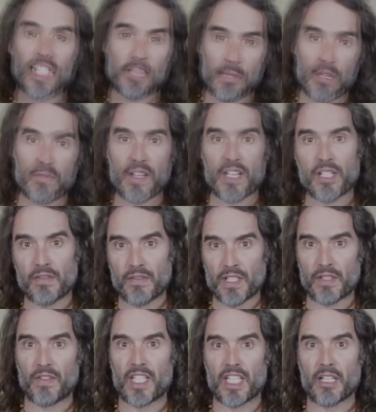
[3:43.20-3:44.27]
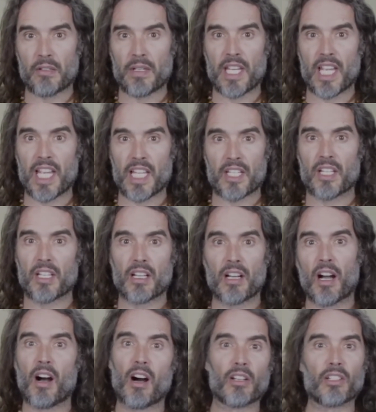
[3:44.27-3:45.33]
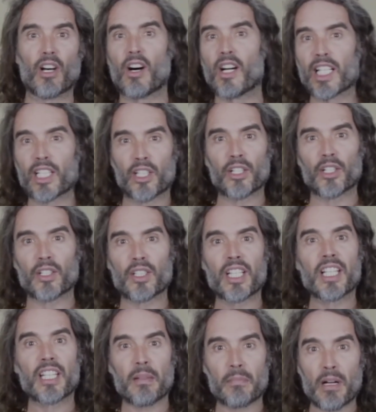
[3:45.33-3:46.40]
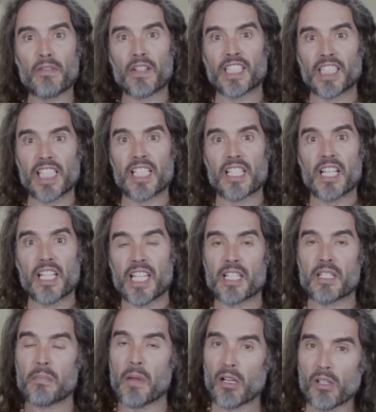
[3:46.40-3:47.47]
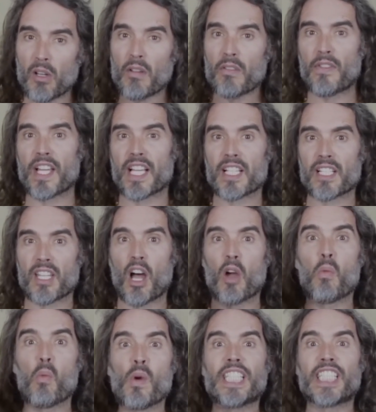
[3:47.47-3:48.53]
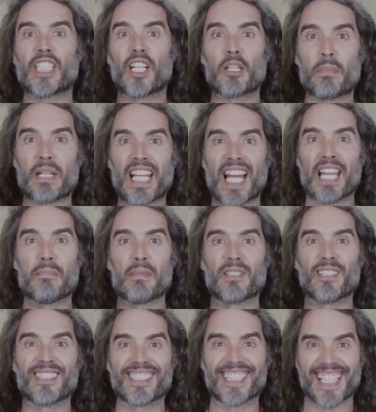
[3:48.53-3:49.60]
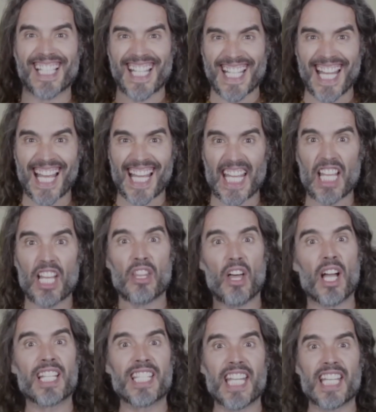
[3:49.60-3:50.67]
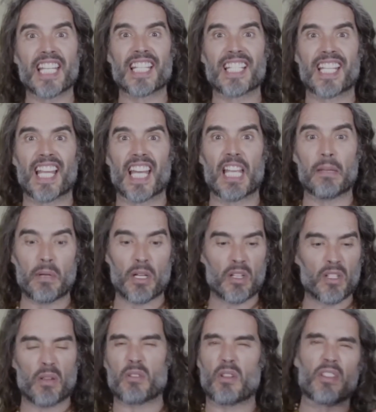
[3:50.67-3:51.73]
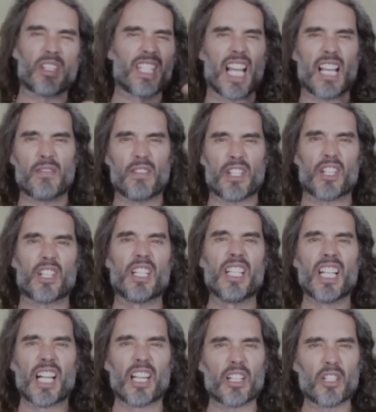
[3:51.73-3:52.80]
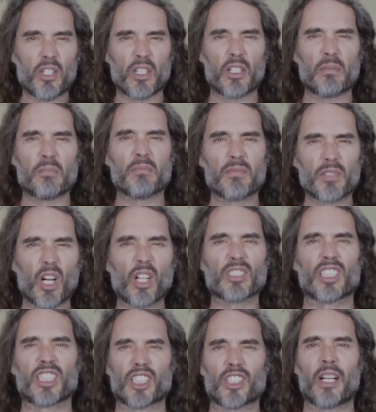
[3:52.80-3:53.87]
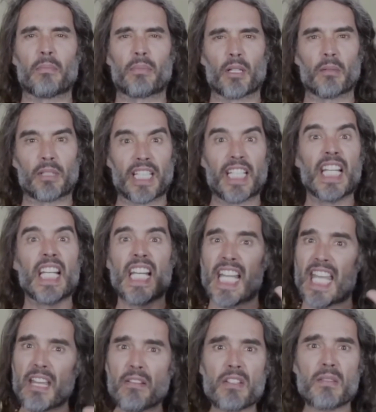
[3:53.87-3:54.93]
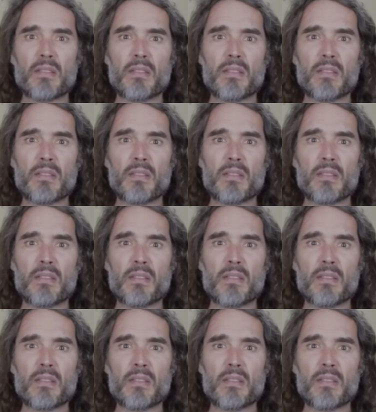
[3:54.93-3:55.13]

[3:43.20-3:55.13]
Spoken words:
the motivation of this video isn't aren't I good? The motivation is there's a lot of things that I wish I'd been able to say that I didn't say because I was on the television and I couldn't concentrate properly. Here are some...